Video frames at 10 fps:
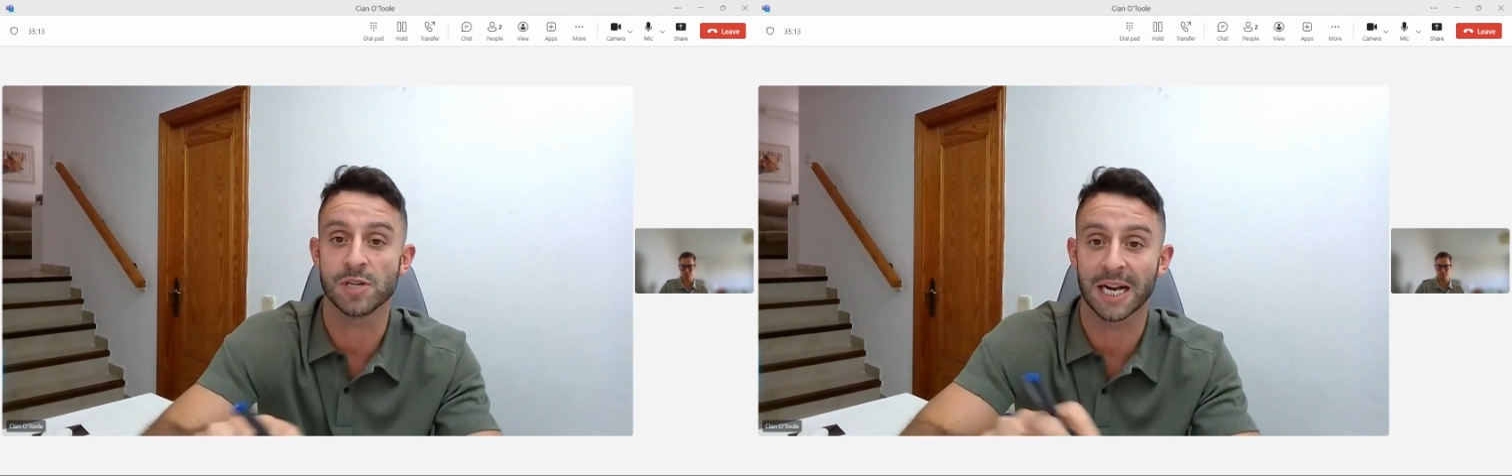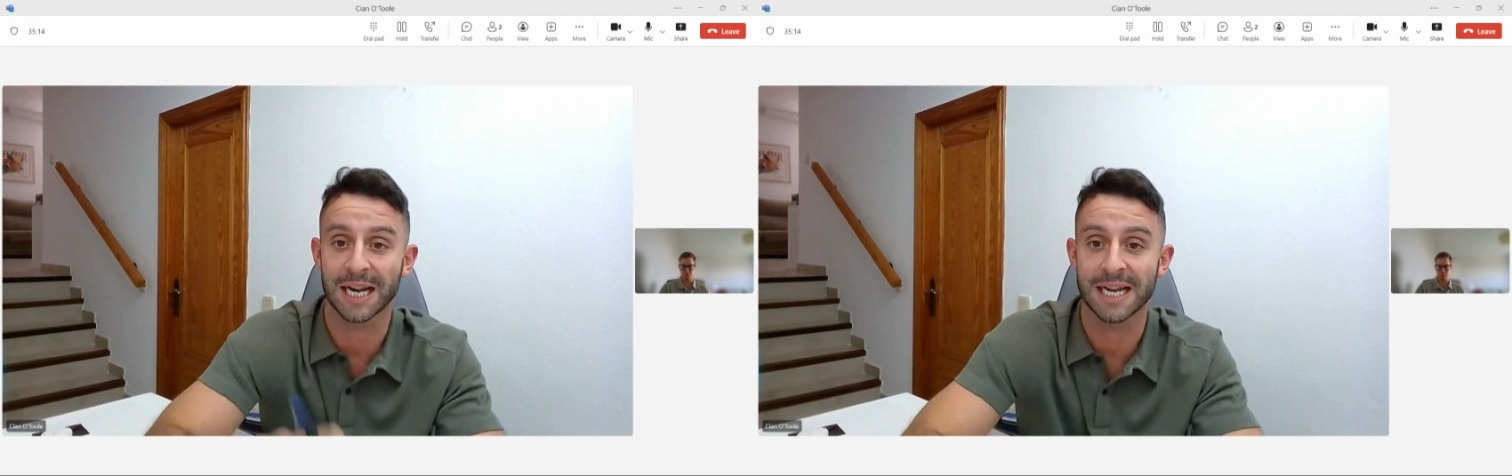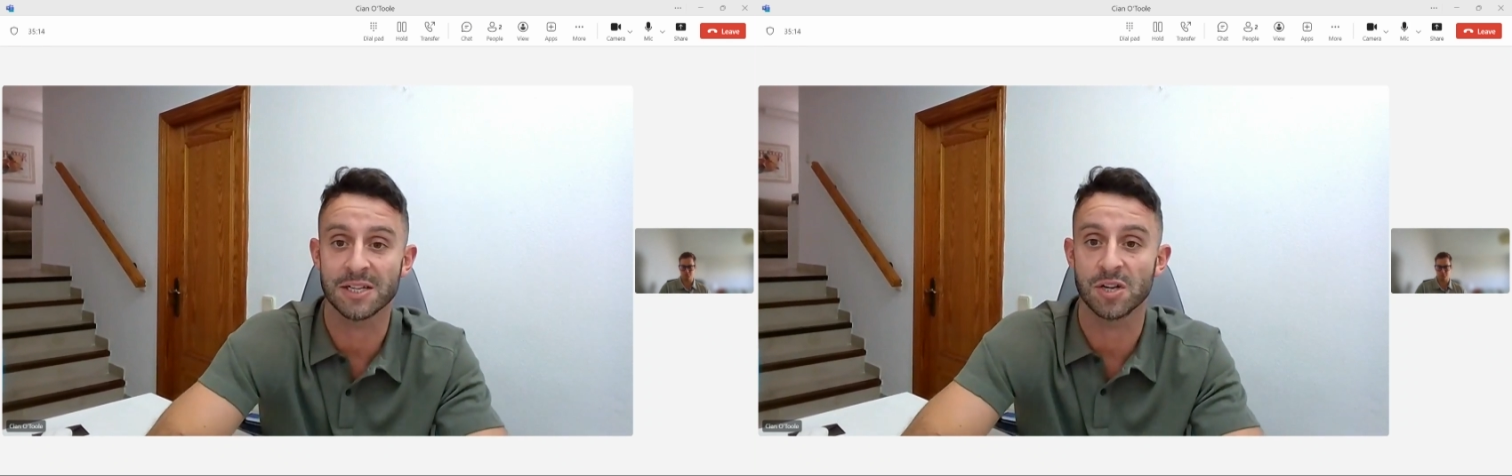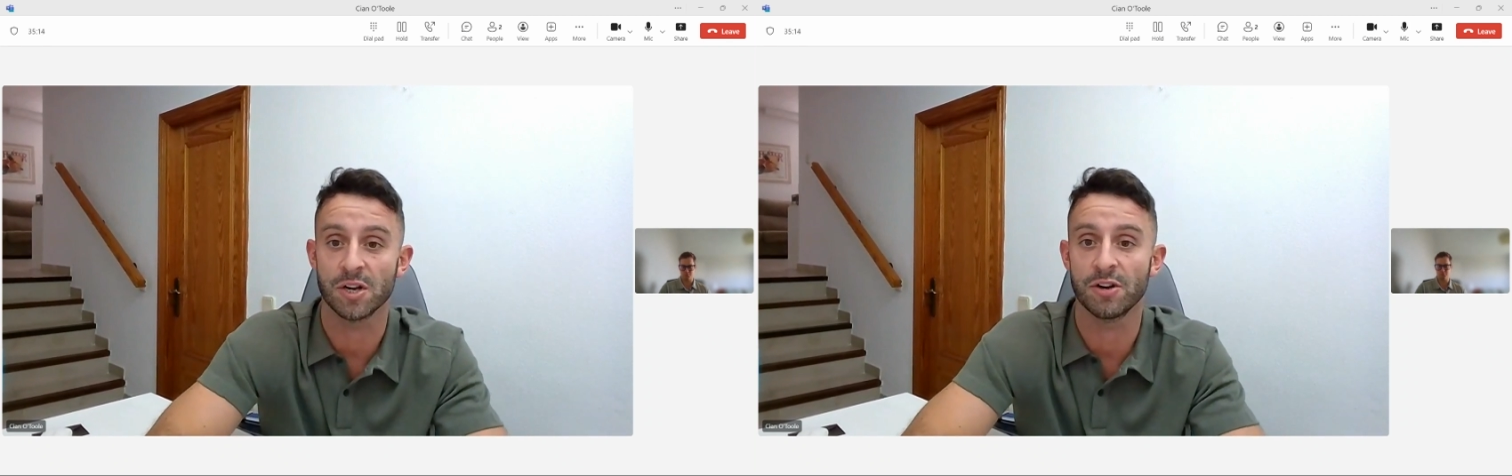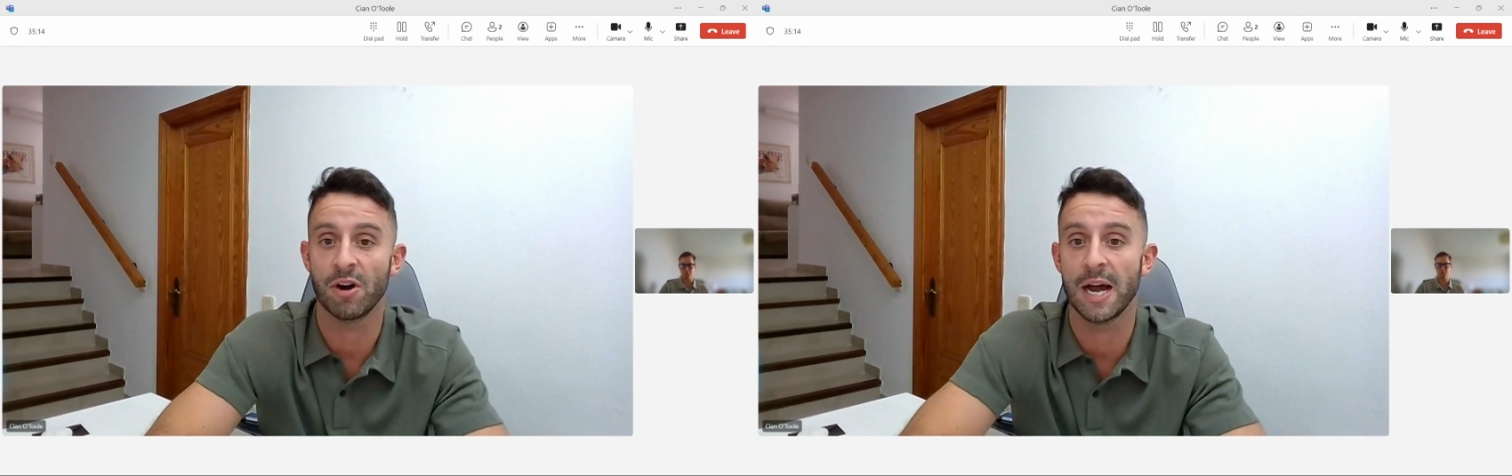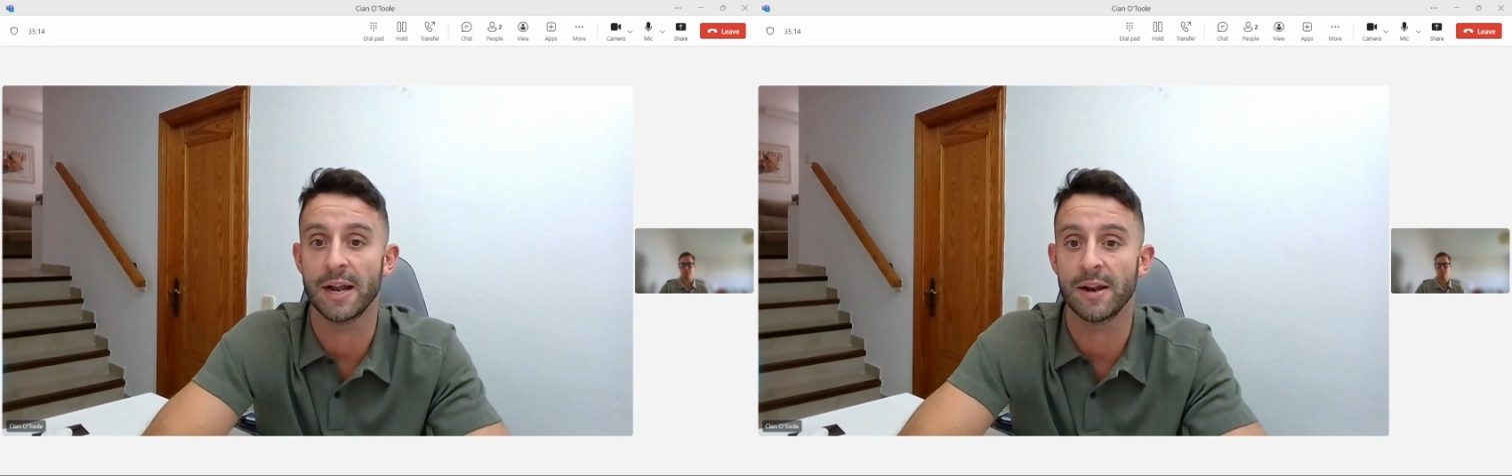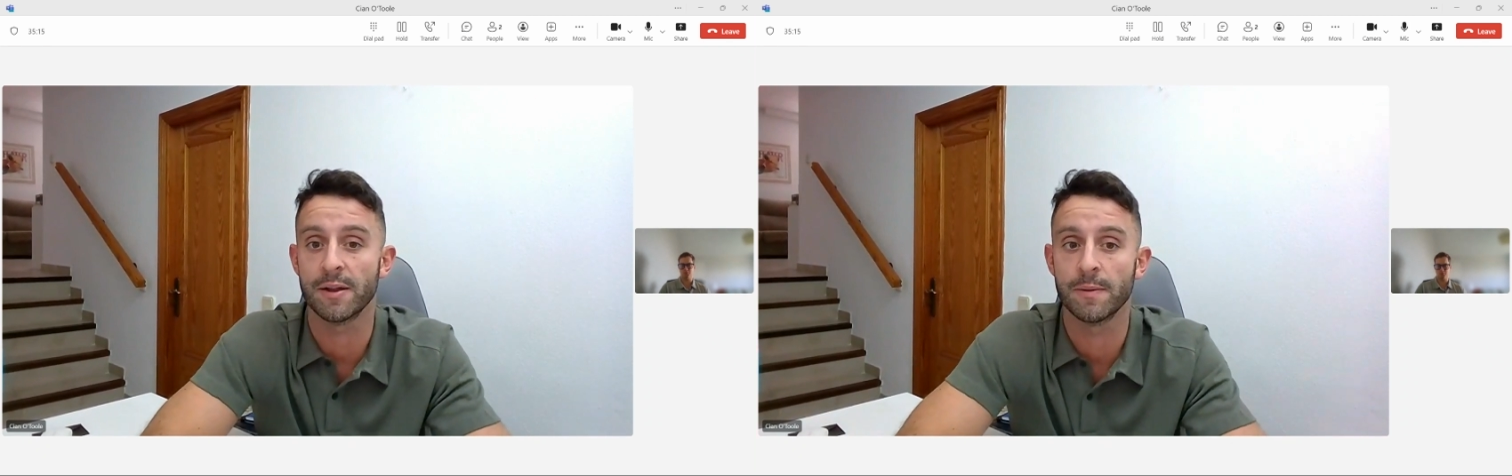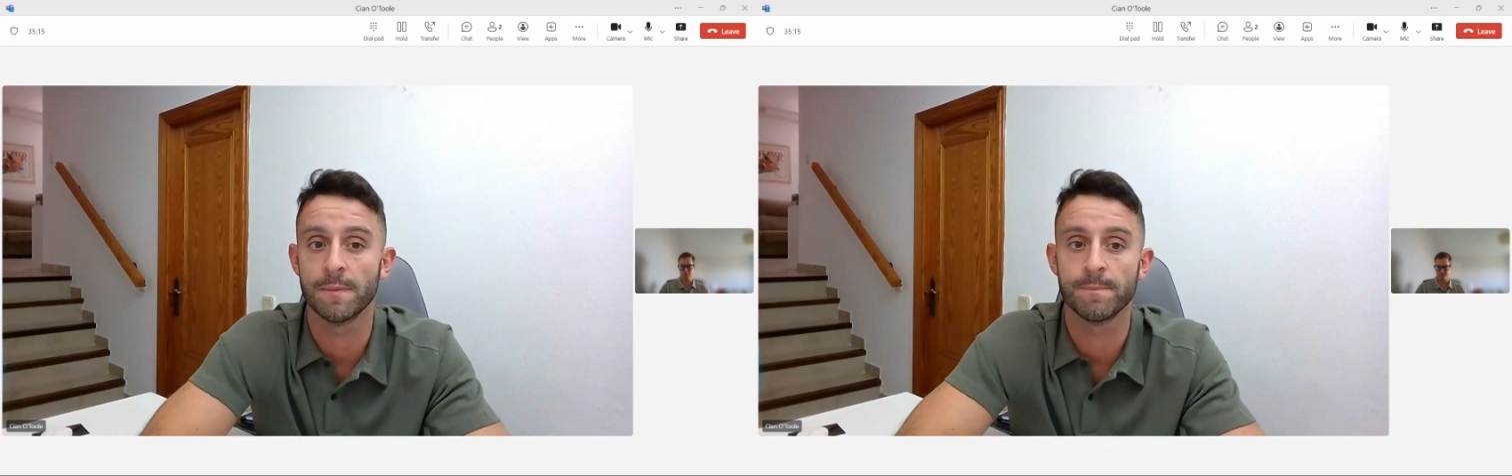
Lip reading: user clicks on your ad.